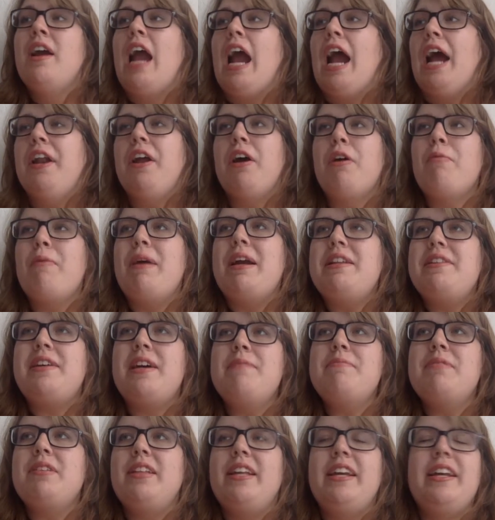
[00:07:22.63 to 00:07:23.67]
and our wait
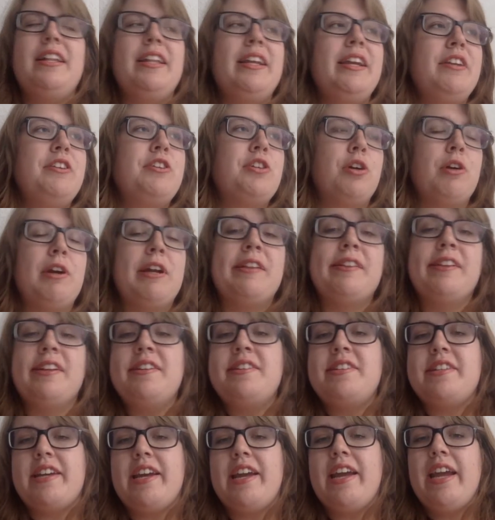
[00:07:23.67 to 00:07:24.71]
times lately during the
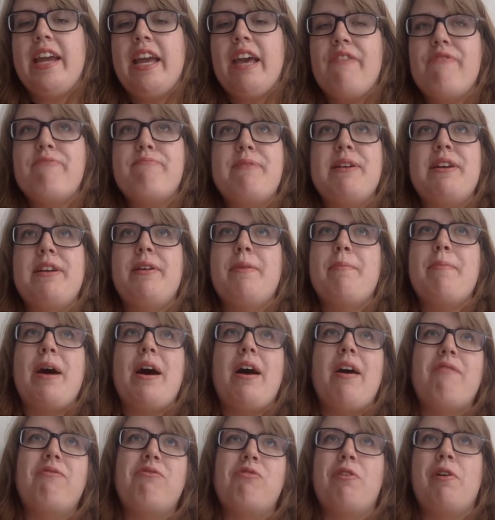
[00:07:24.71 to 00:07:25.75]
day have been
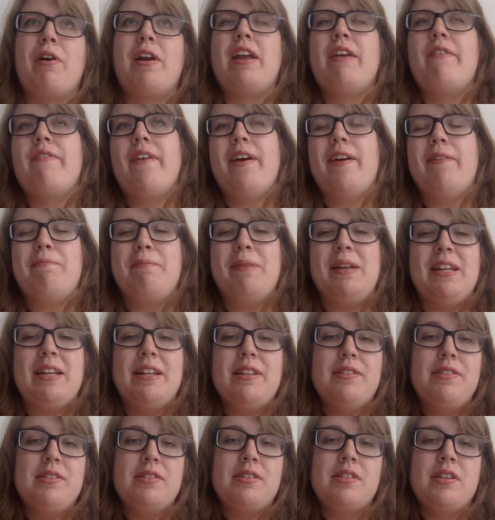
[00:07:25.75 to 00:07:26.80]
about 45
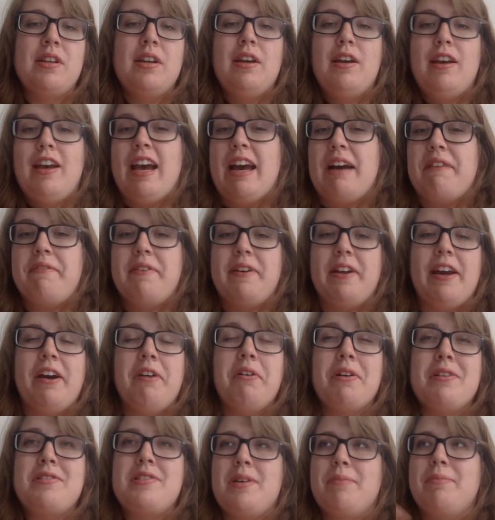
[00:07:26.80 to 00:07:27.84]
minutes, half an
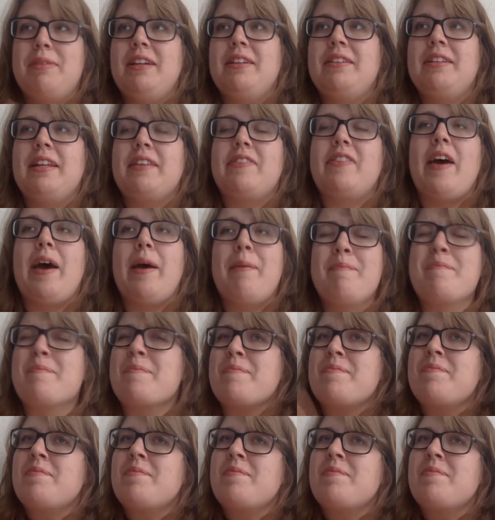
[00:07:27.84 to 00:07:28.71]
hour, something like that.